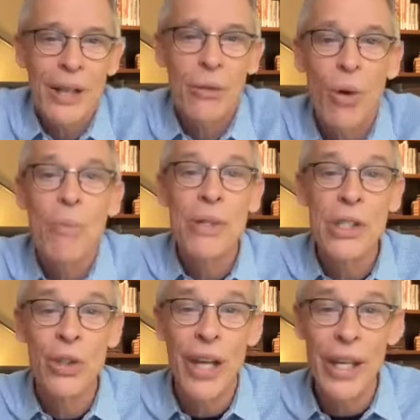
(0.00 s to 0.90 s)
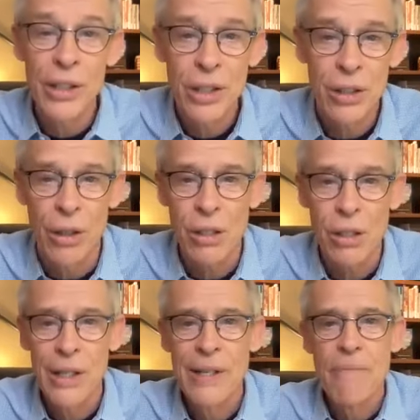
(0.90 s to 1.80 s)
i grew up in the united
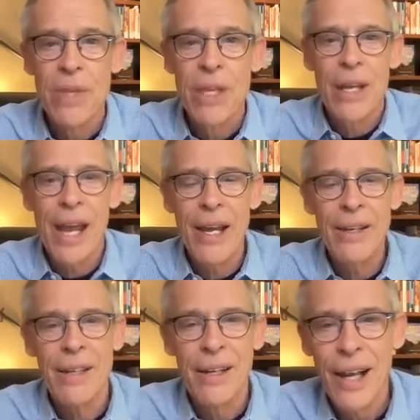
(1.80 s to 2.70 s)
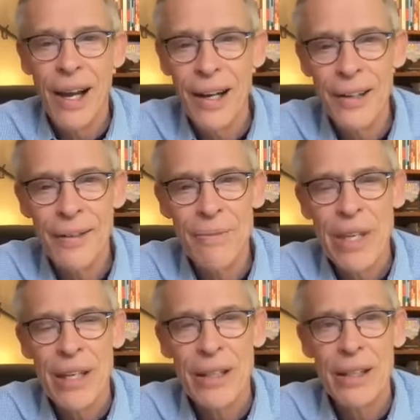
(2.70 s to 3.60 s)
church and uh
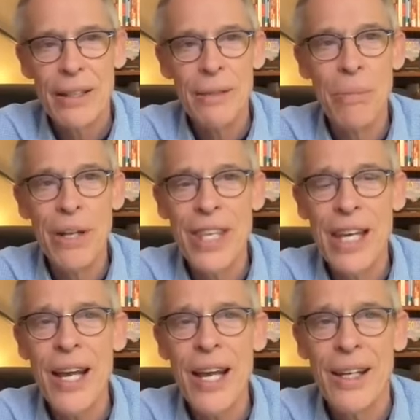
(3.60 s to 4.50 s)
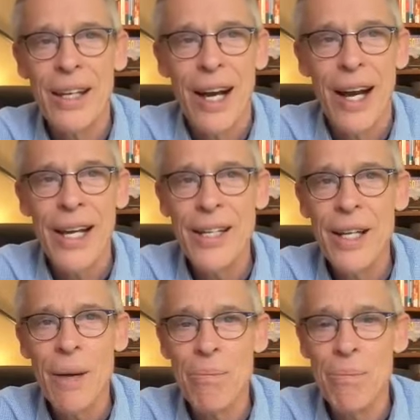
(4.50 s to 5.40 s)
but then i i
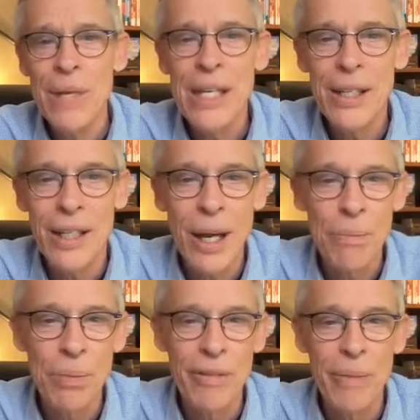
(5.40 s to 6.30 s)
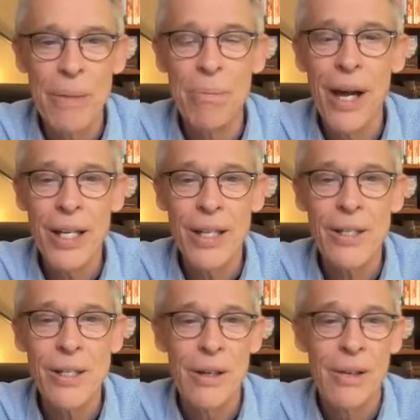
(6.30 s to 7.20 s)
ended up meeting a couple of my
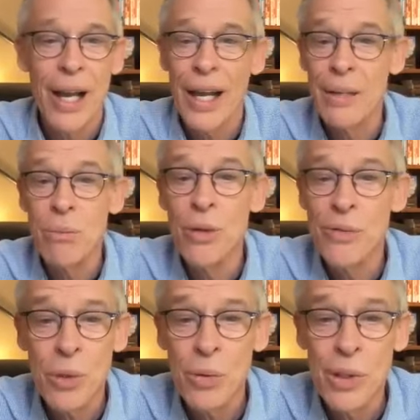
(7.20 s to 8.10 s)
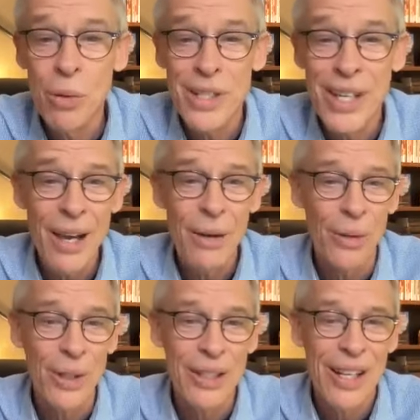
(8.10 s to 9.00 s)
buddies i had moved to a new
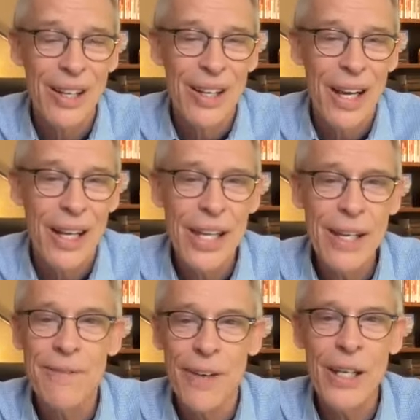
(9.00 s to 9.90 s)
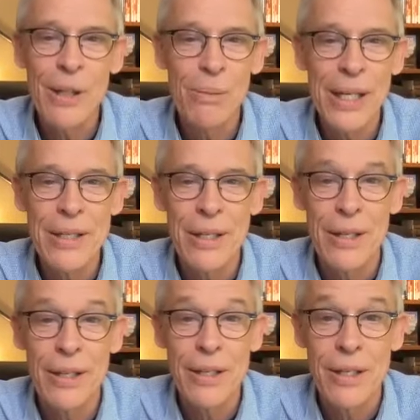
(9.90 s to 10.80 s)
town and and they invited me to
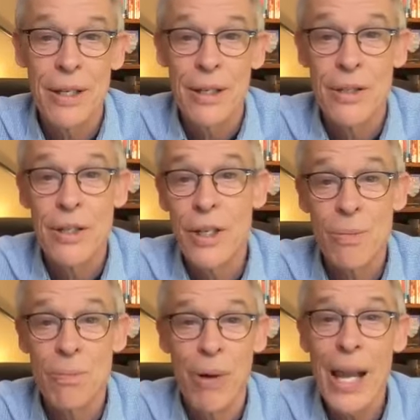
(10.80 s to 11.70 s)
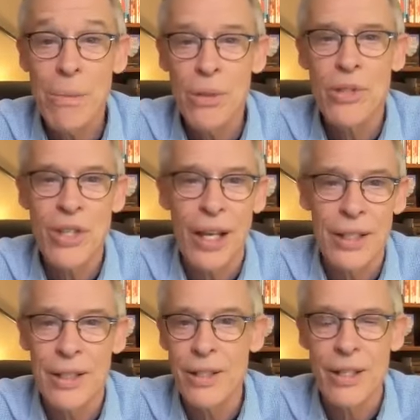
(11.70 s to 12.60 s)
this to this bible study
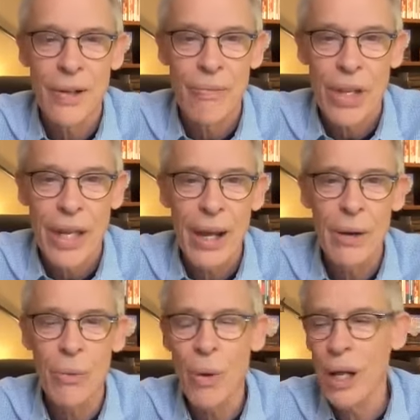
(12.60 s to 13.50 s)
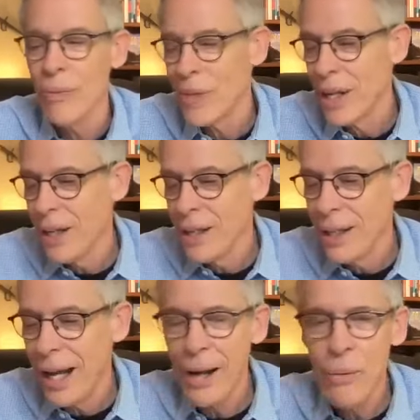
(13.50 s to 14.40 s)
this and uh, well
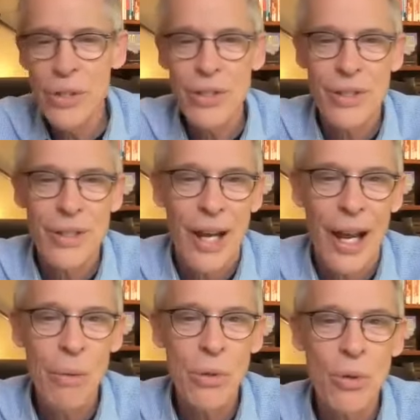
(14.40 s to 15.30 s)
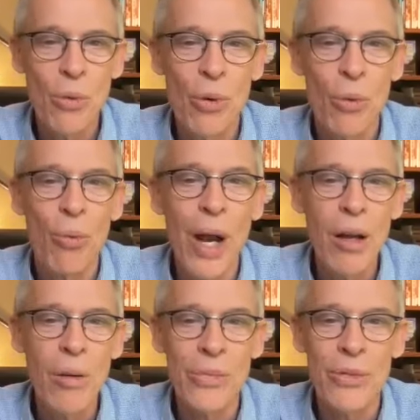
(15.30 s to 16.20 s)
i was i was
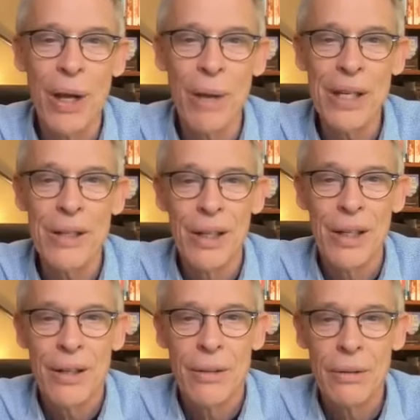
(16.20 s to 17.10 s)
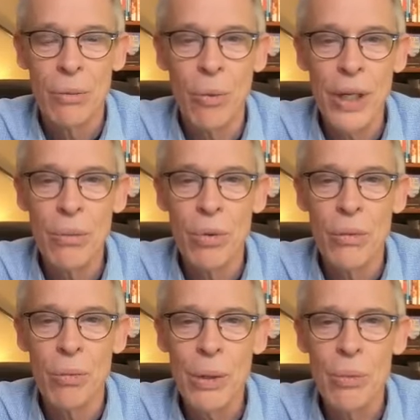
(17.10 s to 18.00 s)
overwhelmed i mean we
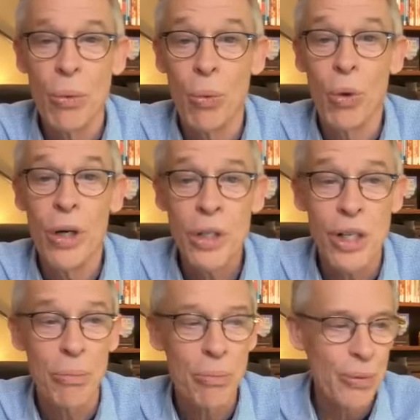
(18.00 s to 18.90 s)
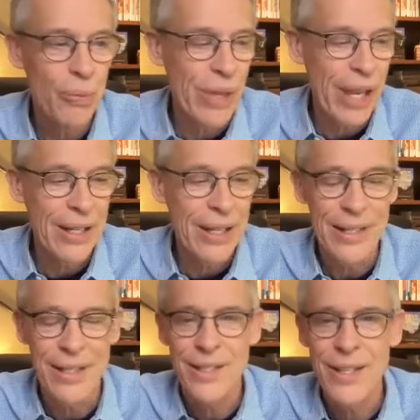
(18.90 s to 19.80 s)
were we would worship and
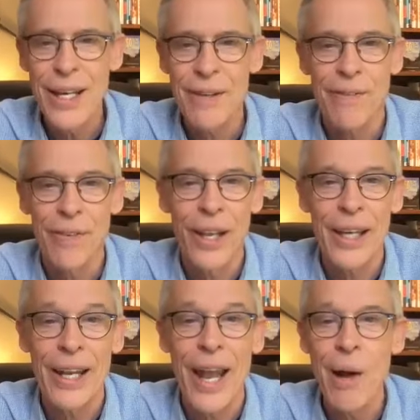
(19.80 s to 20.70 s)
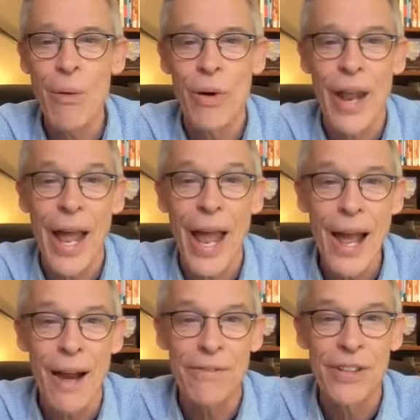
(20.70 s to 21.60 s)
and sing for like an hour and a
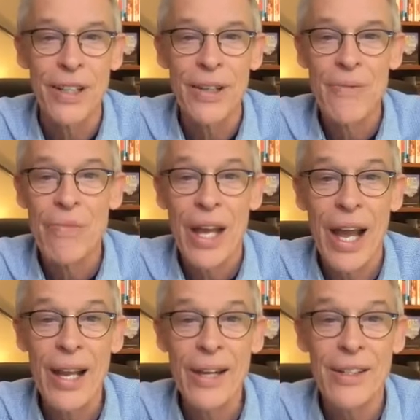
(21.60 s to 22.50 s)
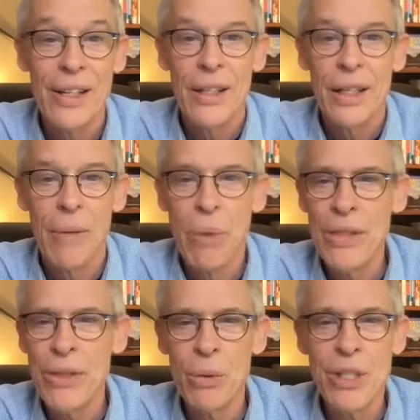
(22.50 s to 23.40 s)
half and
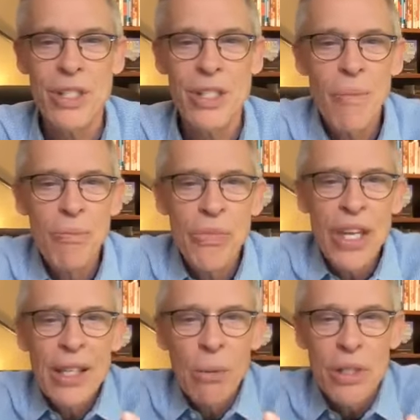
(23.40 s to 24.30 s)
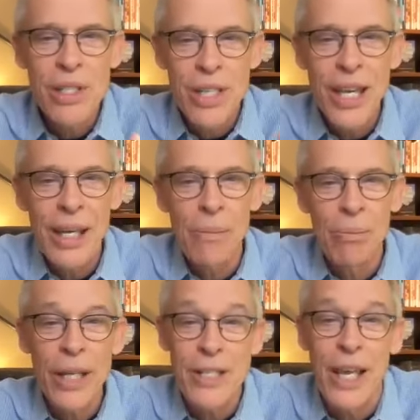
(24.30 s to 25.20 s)
but there was something that was taking
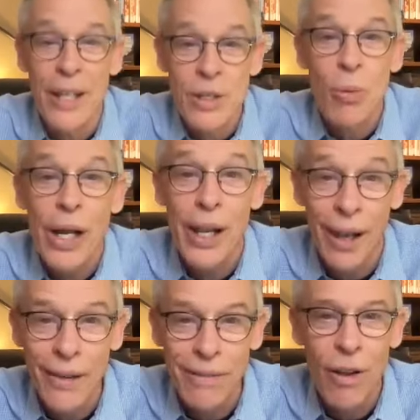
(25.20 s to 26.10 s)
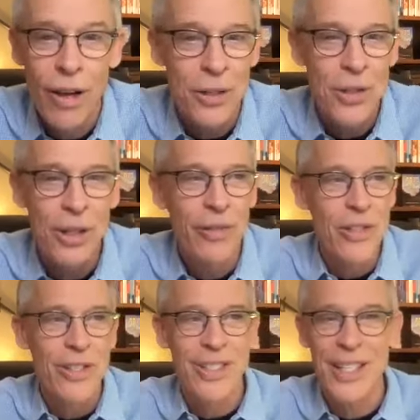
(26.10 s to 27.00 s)
place and that's why i love long
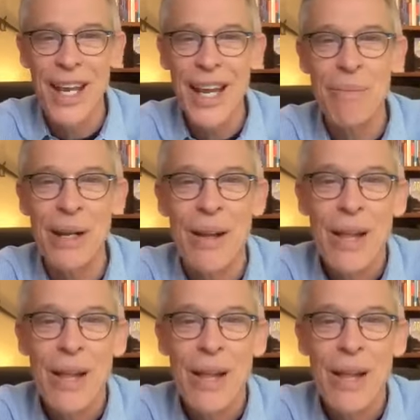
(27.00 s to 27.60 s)
services today but